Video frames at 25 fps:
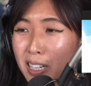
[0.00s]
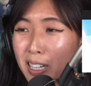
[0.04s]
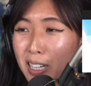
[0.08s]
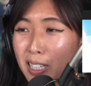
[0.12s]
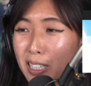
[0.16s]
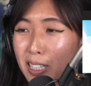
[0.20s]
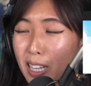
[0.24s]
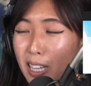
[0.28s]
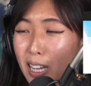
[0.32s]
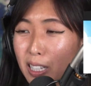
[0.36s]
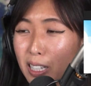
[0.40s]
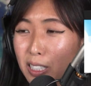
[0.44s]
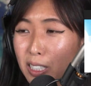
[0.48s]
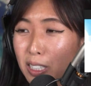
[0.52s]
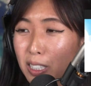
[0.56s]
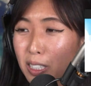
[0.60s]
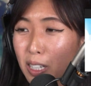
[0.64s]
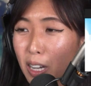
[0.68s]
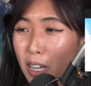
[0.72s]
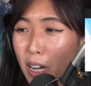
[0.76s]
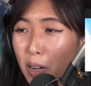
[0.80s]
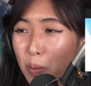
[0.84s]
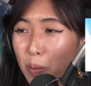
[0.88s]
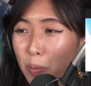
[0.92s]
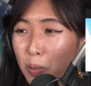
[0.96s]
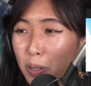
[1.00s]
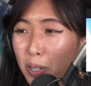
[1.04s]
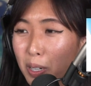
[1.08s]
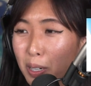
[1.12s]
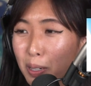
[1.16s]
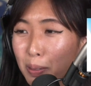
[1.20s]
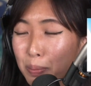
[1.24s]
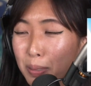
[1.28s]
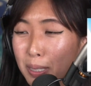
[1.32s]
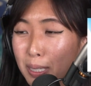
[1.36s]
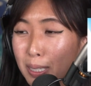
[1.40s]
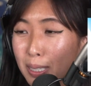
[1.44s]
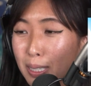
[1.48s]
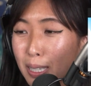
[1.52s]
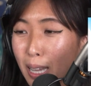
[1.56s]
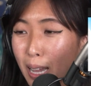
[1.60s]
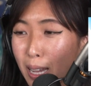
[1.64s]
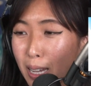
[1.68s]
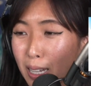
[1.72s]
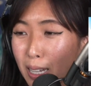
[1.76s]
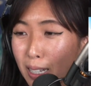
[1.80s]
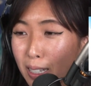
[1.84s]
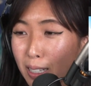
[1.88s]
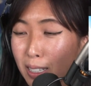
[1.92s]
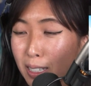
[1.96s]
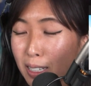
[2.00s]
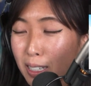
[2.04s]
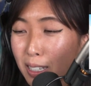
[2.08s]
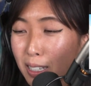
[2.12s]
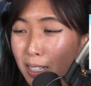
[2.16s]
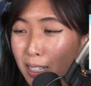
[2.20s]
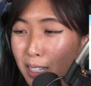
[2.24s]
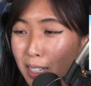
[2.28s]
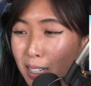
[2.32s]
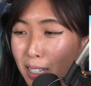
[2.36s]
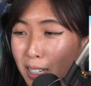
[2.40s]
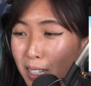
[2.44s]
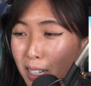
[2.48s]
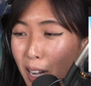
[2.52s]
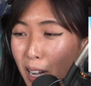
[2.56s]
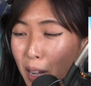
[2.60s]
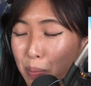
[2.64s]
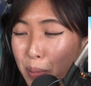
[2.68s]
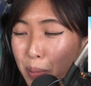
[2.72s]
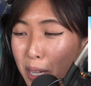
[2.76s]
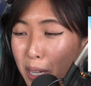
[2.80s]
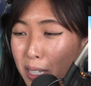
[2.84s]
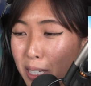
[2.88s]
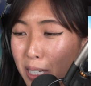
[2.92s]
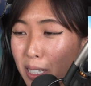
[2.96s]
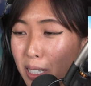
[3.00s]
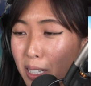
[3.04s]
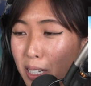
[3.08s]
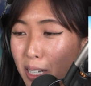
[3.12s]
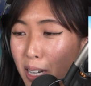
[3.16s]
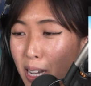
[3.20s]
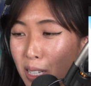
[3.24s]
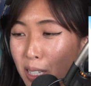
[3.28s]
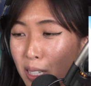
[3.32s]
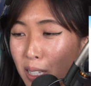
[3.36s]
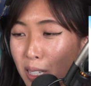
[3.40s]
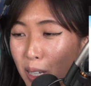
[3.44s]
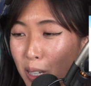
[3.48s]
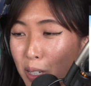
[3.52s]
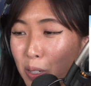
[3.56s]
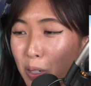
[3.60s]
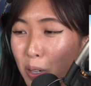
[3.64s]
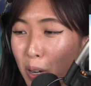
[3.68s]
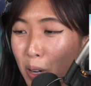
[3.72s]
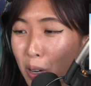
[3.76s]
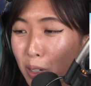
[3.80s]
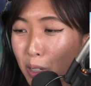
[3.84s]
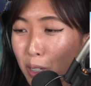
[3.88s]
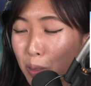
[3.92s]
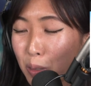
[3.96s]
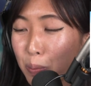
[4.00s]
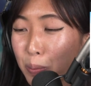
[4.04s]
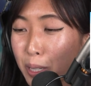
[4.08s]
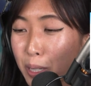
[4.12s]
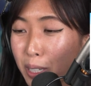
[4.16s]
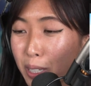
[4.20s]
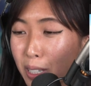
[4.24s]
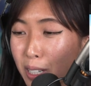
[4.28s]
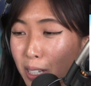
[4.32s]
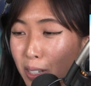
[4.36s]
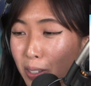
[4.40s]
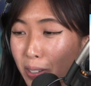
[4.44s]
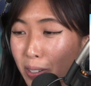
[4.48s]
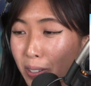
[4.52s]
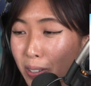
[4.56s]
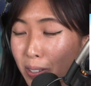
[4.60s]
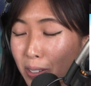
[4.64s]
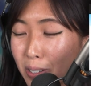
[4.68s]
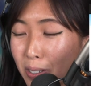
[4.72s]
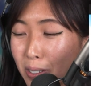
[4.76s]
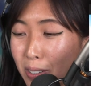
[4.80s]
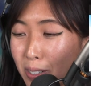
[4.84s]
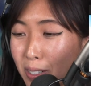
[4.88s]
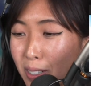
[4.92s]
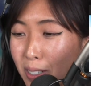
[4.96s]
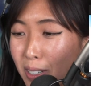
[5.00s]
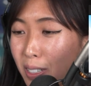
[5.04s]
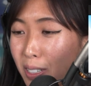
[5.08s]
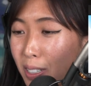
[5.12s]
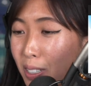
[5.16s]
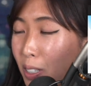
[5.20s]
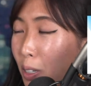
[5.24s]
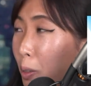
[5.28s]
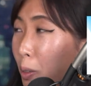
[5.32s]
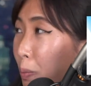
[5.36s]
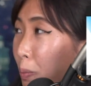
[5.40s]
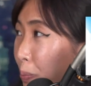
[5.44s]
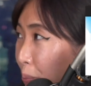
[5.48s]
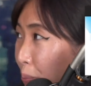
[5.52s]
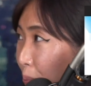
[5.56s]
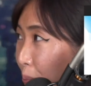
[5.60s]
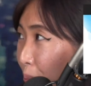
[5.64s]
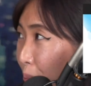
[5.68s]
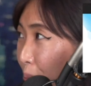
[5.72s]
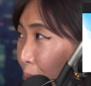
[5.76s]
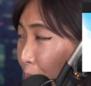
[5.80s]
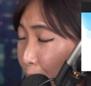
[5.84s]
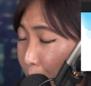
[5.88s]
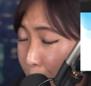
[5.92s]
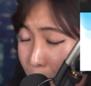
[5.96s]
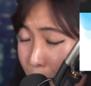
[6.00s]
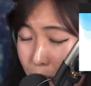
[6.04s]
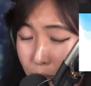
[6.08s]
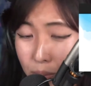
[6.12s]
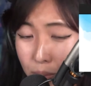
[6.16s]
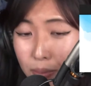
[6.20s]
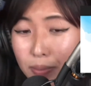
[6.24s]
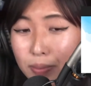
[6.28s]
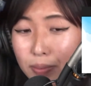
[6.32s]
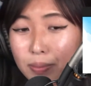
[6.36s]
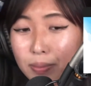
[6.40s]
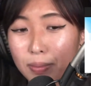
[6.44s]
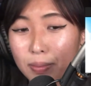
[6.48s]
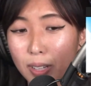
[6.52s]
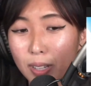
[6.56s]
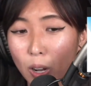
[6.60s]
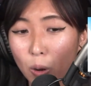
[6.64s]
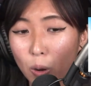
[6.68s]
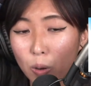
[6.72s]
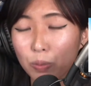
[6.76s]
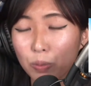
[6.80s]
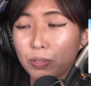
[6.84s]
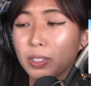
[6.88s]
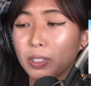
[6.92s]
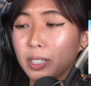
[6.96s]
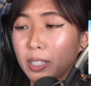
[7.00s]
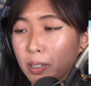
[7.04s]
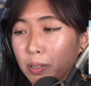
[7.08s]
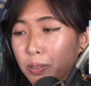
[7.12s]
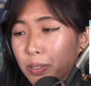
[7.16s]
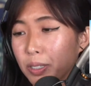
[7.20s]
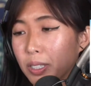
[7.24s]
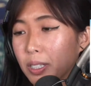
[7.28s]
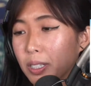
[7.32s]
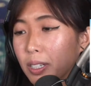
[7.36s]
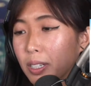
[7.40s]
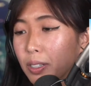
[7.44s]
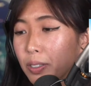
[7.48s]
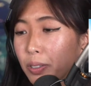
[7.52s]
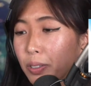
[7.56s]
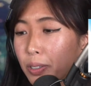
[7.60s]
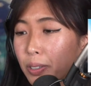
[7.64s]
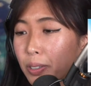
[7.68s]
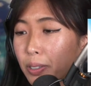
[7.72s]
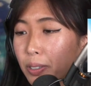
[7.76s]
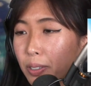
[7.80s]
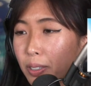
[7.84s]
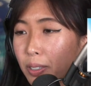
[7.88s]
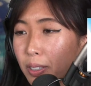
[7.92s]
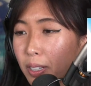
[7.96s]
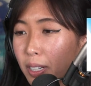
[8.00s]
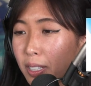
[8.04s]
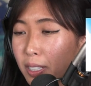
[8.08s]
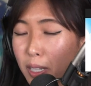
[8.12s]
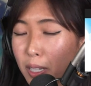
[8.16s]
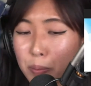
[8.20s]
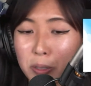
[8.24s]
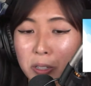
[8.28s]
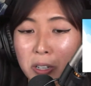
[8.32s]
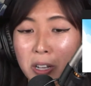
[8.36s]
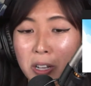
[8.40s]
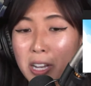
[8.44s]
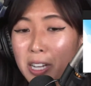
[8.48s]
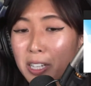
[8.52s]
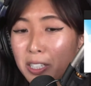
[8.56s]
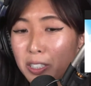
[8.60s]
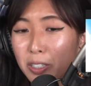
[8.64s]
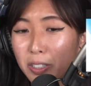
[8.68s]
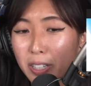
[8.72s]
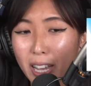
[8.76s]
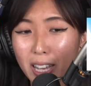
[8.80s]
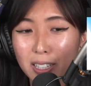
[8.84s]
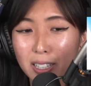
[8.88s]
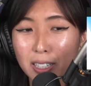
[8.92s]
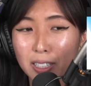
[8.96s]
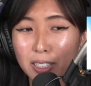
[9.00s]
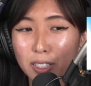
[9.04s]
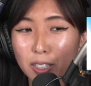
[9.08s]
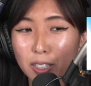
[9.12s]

that's not what I'm saying. I'm making an ethical argument here. So hopefully that was another example. So yeah, that's a